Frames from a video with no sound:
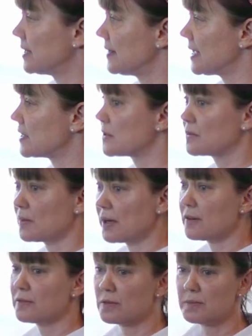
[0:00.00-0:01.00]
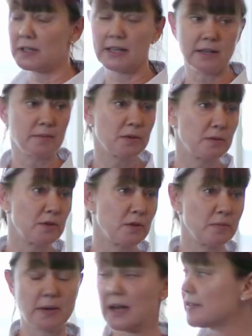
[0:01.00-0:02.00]
and that's why our formula helps with
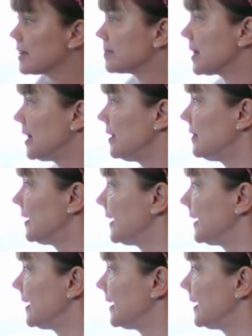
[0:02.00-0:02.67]
neuropathic pain.